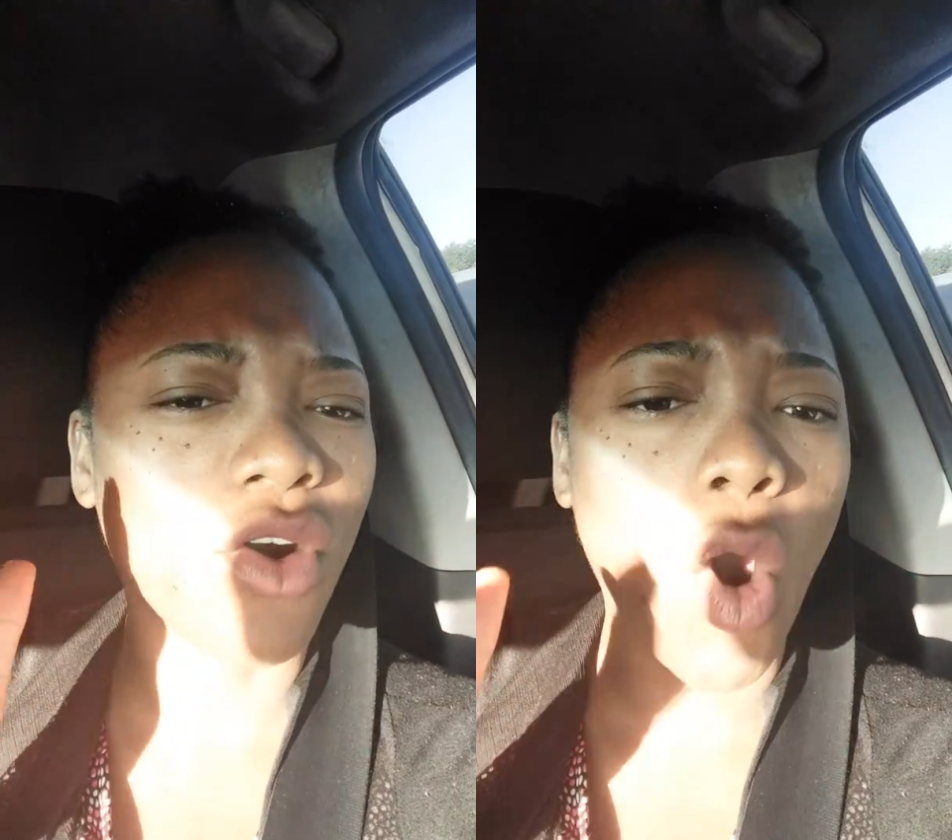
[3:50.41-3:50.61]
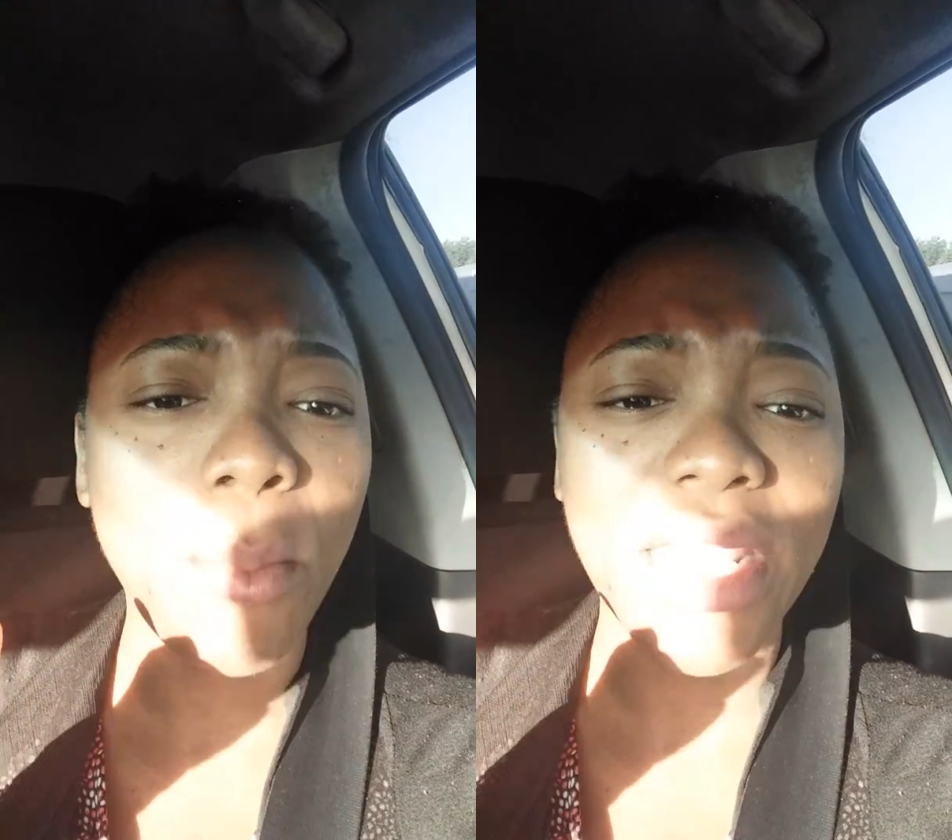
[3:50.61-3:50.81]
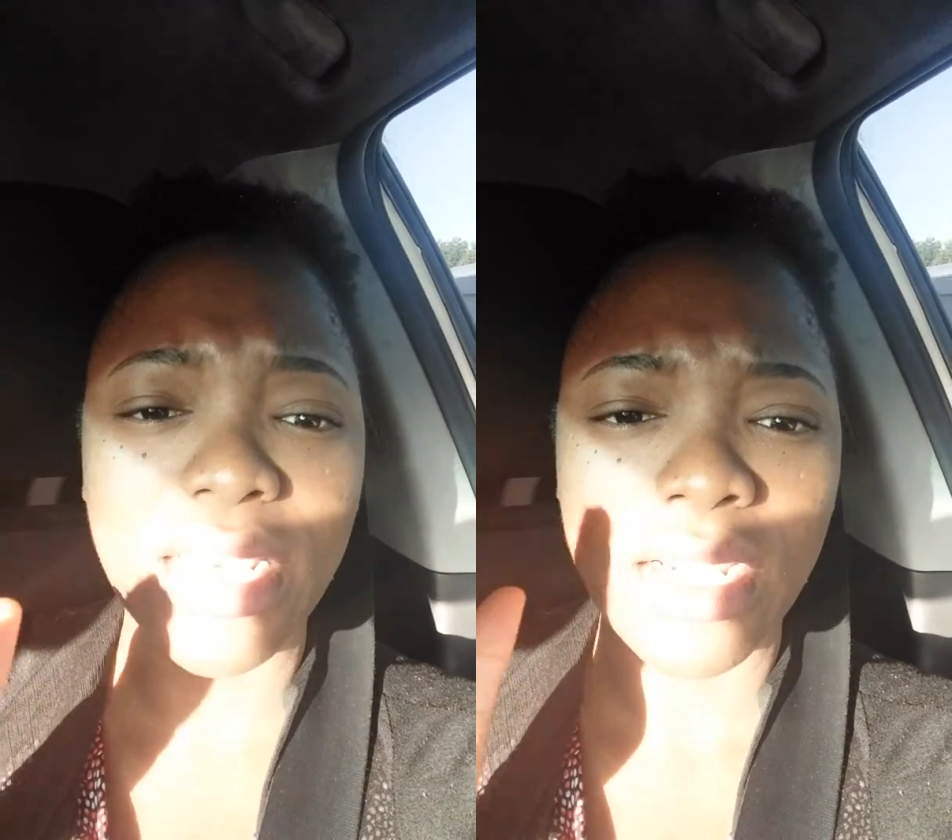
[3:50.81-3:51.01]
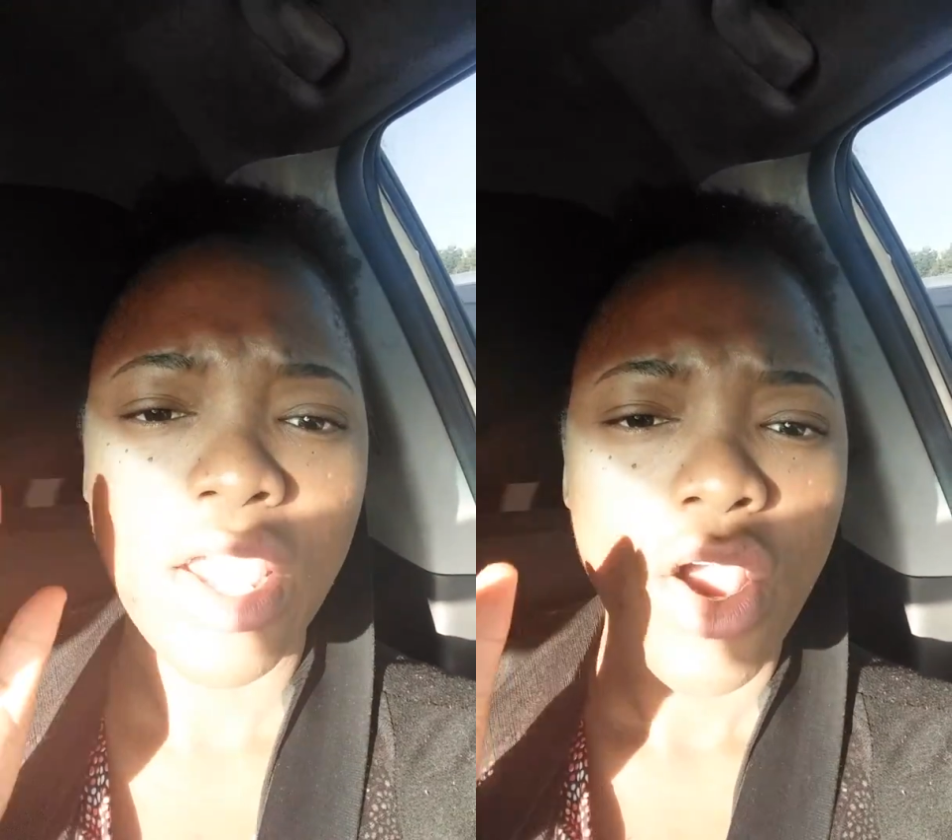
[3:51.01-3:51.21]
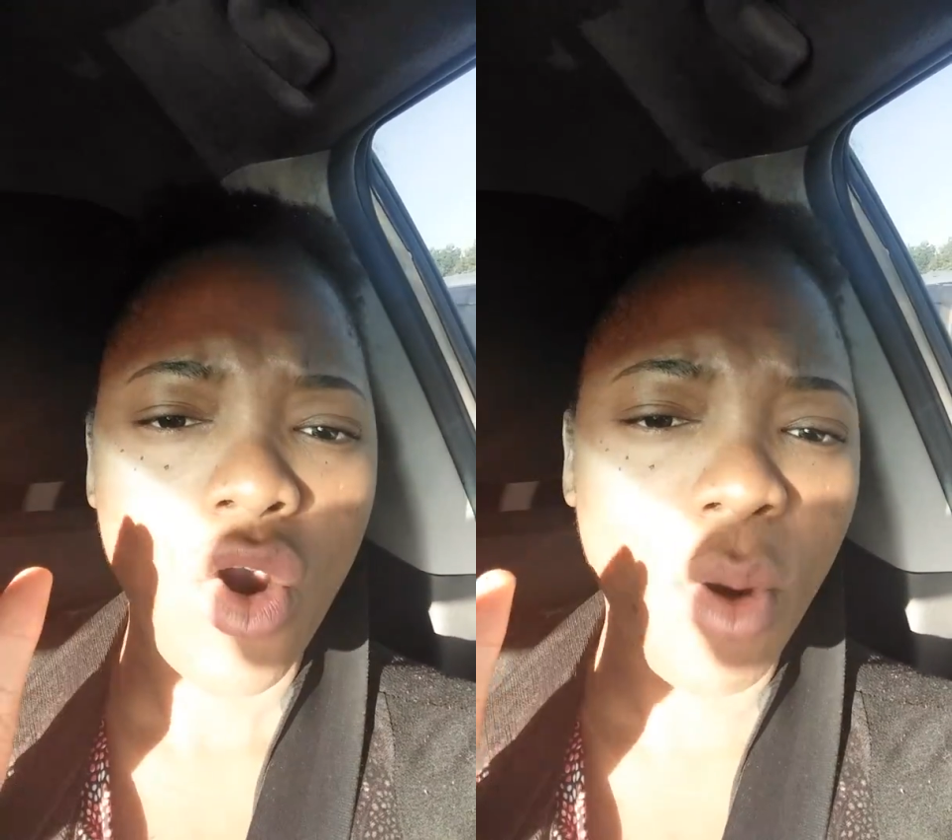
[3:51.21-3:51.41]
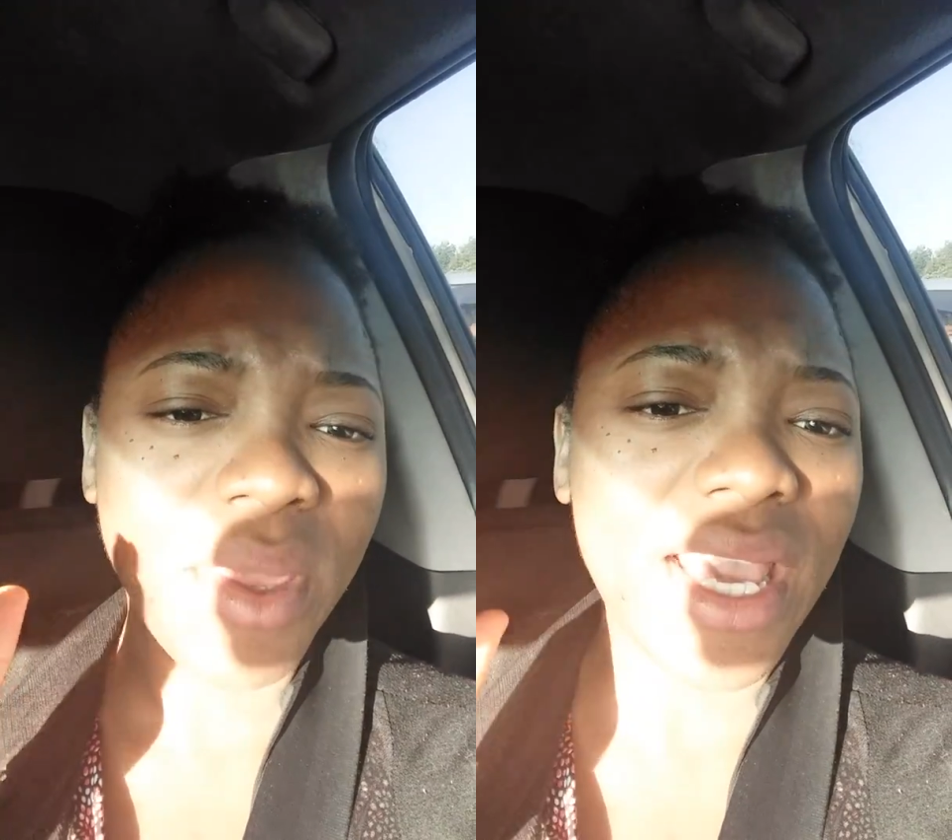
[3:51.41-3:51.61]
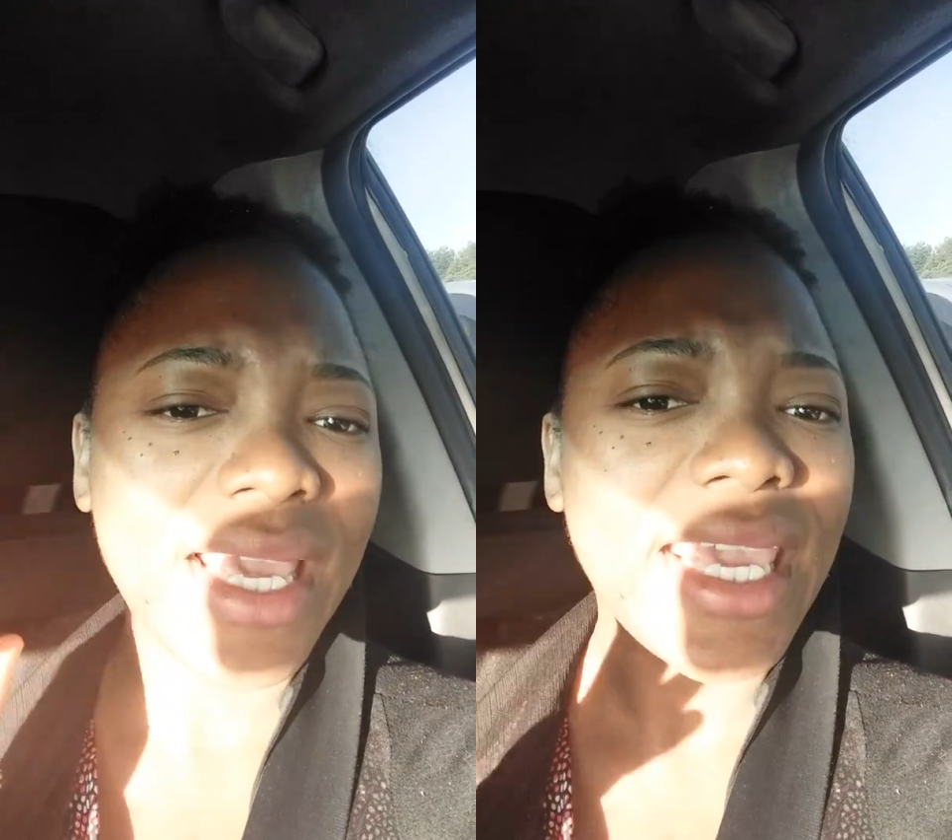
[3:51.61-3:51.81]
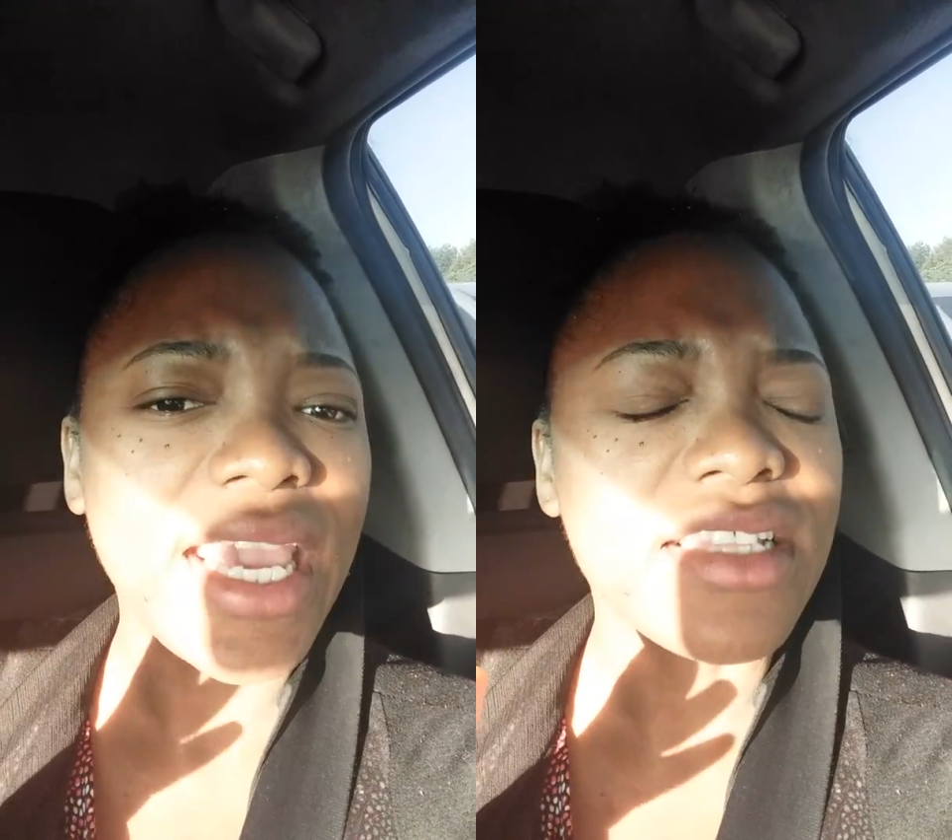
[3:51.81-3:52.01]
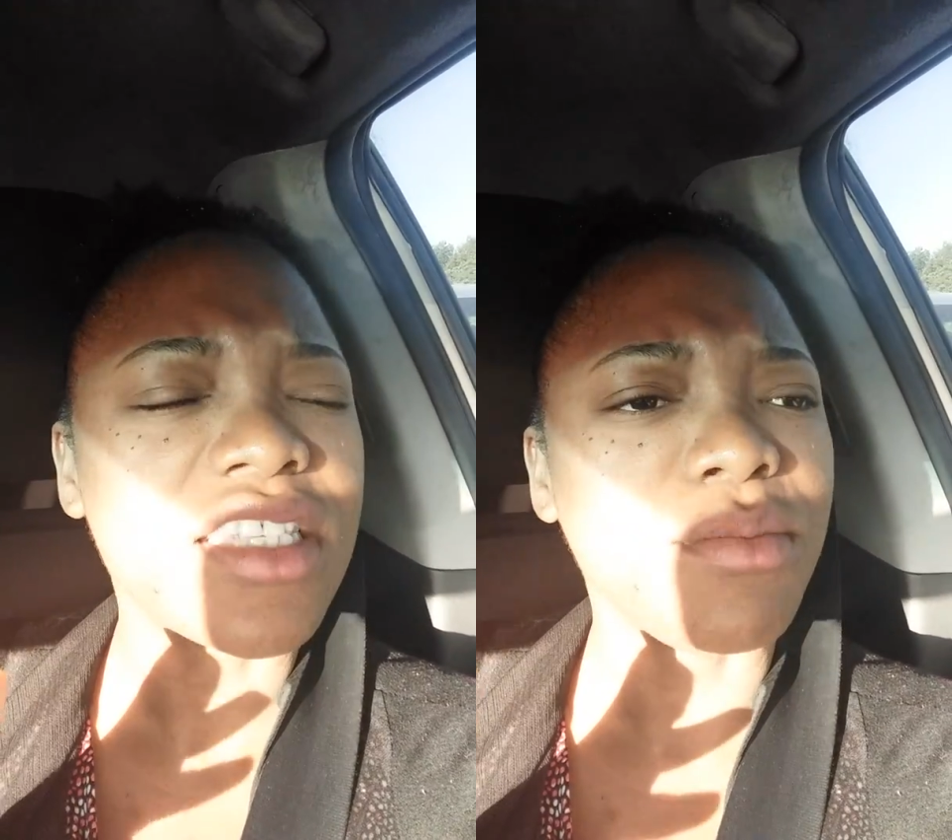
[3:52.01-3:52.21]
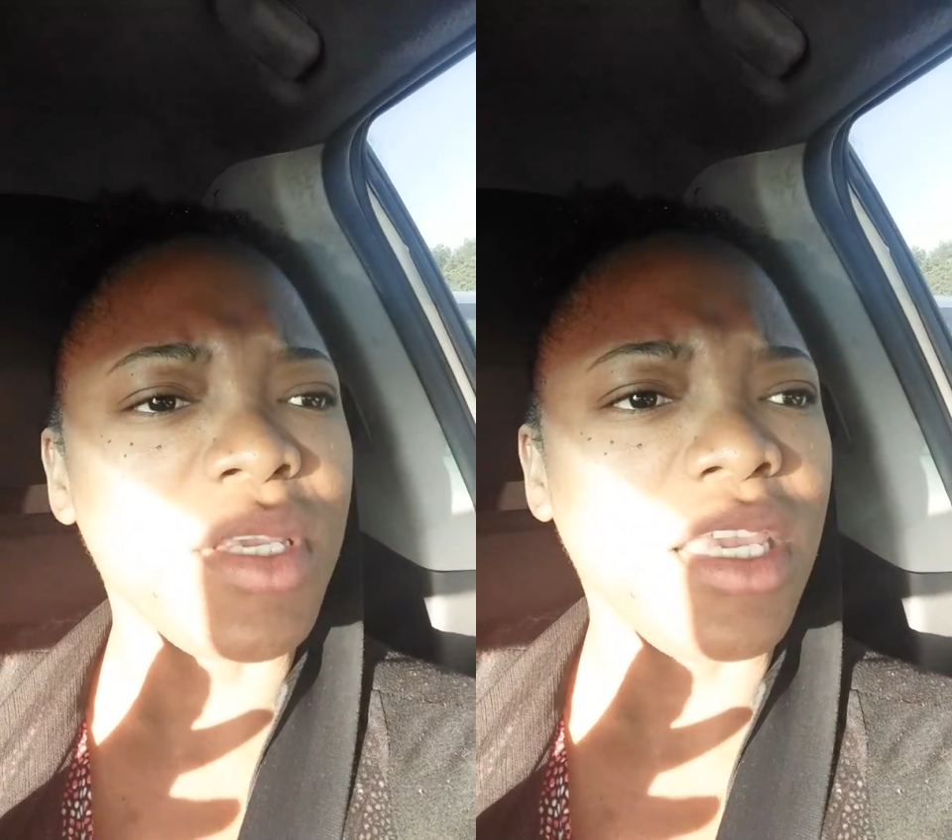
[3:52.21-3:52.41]
coming
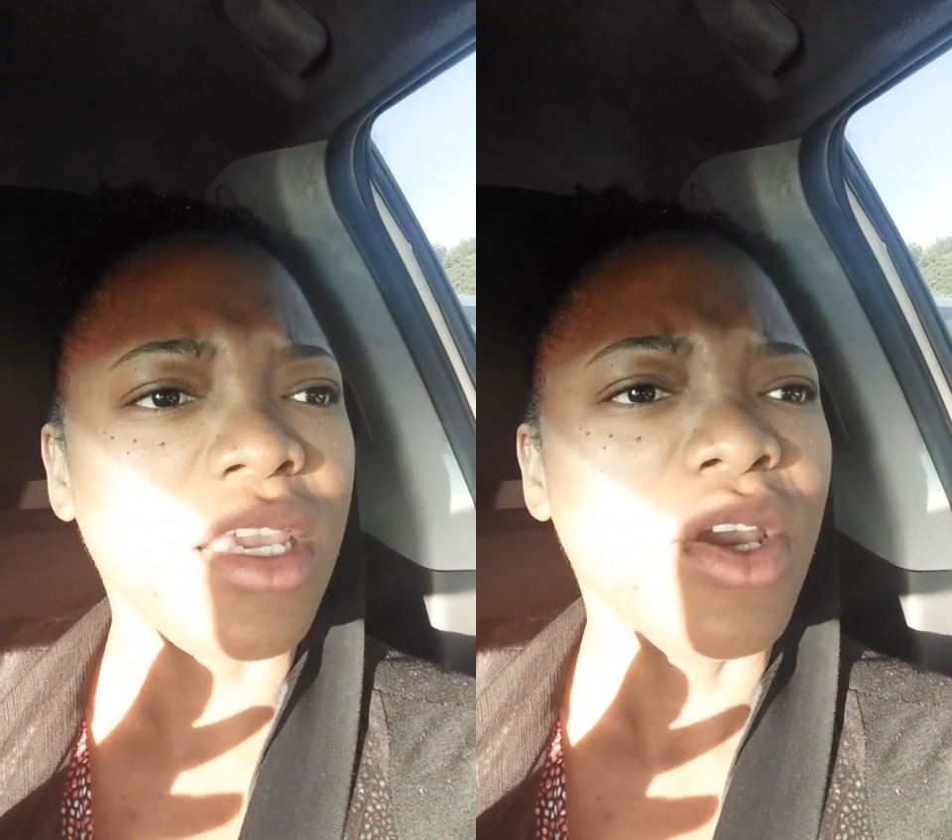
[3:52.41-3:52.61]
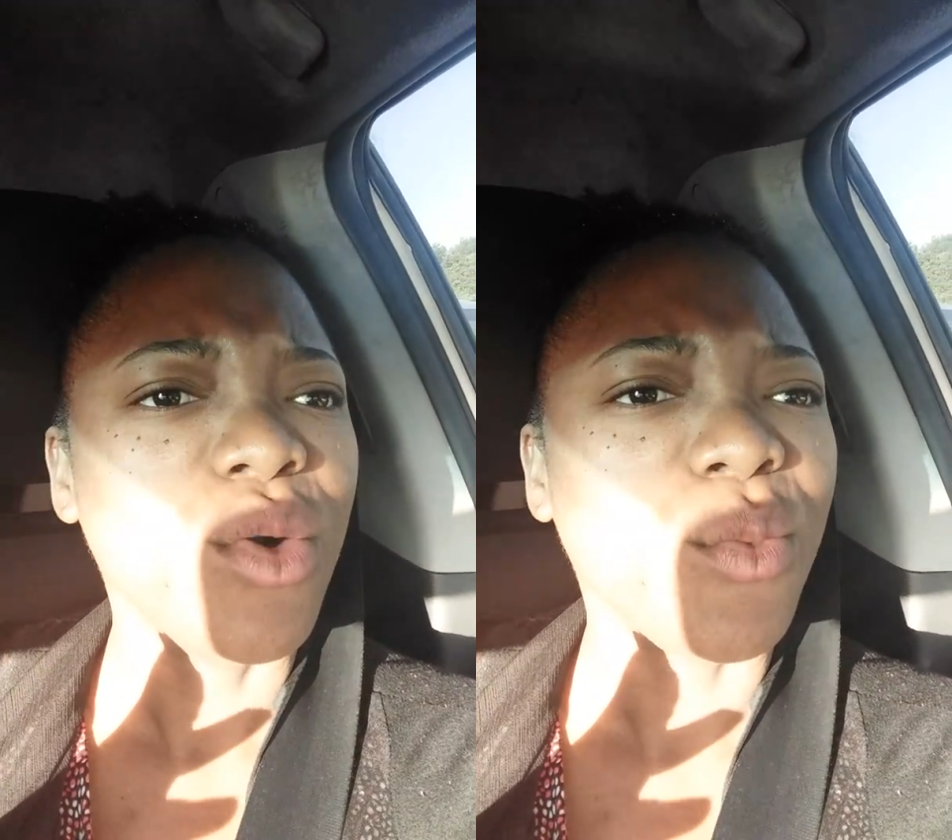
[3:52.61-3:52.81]
against me